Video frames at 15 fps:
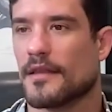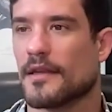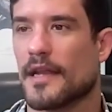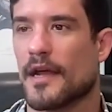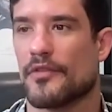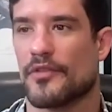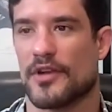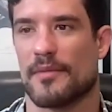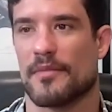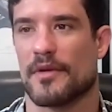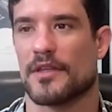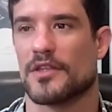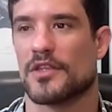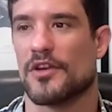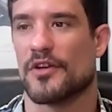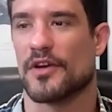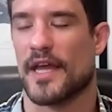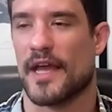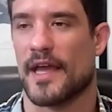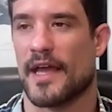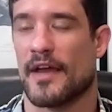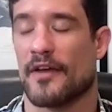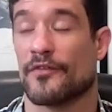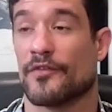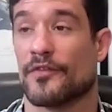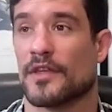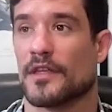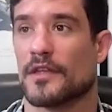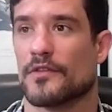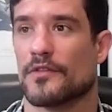now that I'm a year and a half
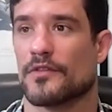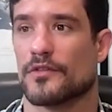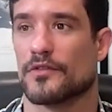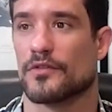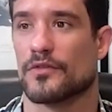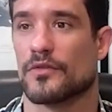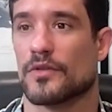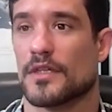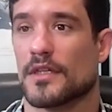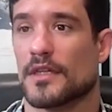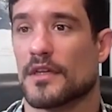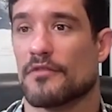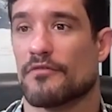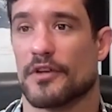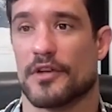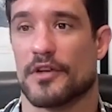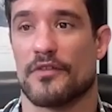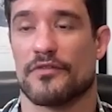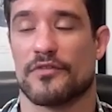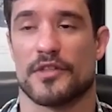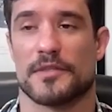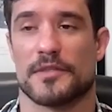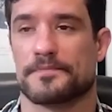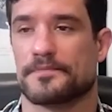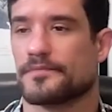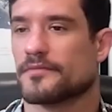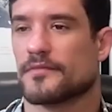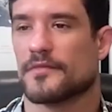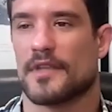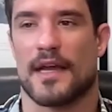into recovery,
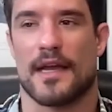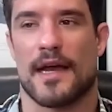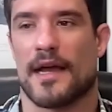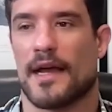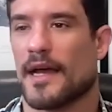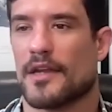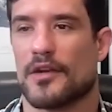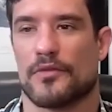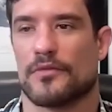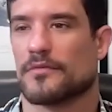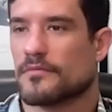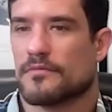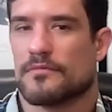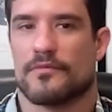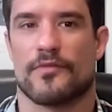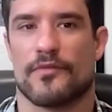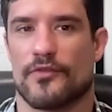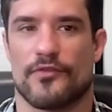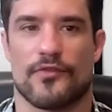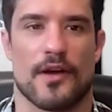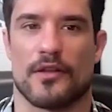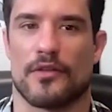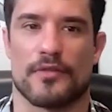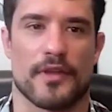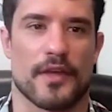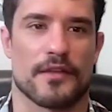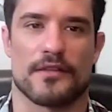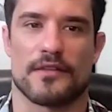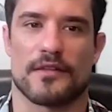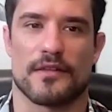I don't follow
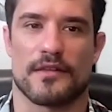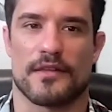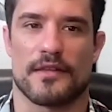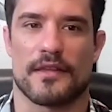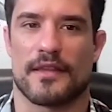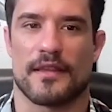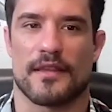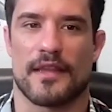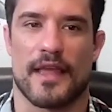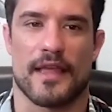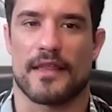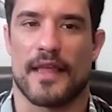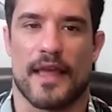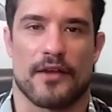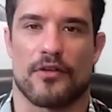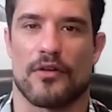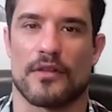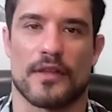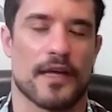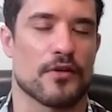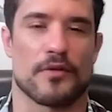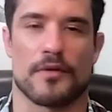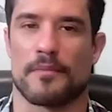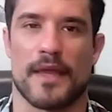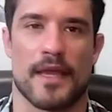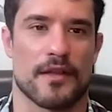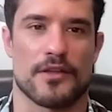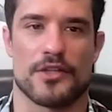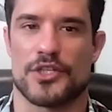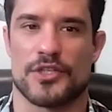that at all. I don't
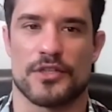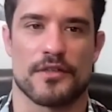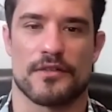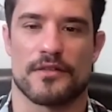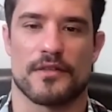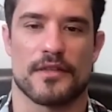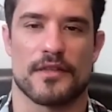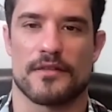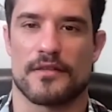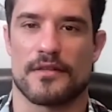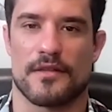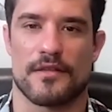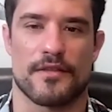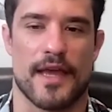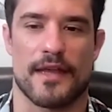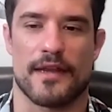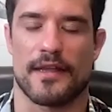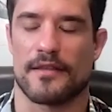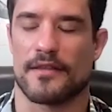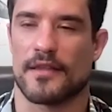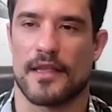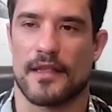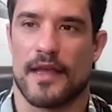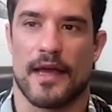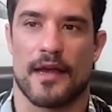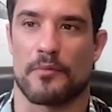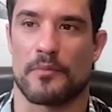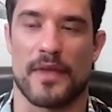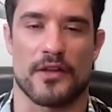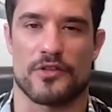manage that. I
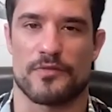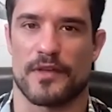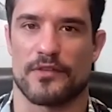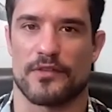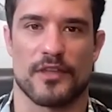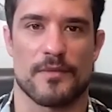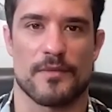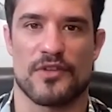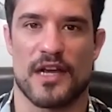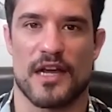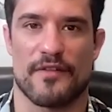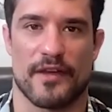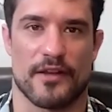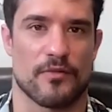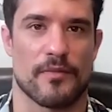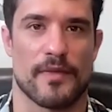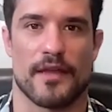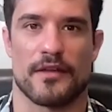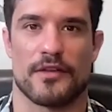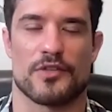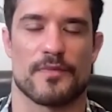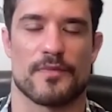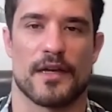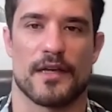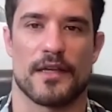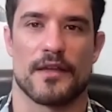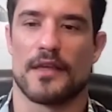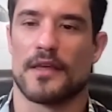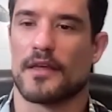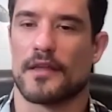don't manage my sleep drive. I don't manage my
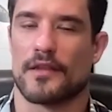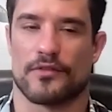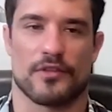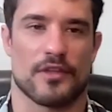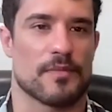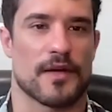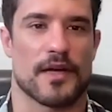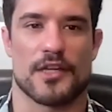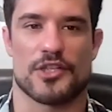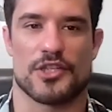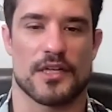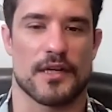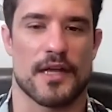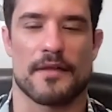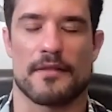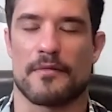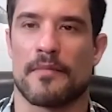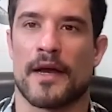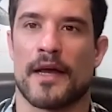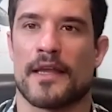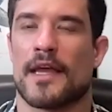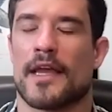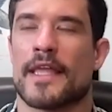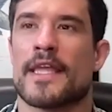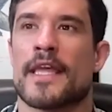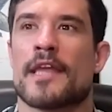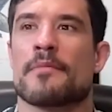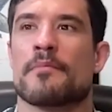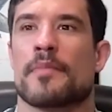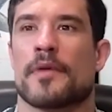sleep hygiene.
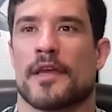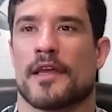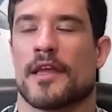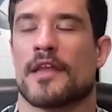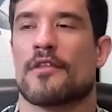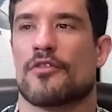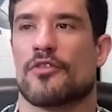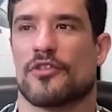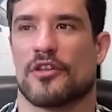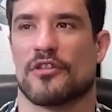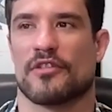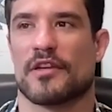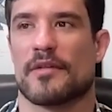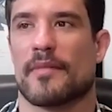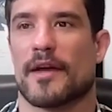In theory,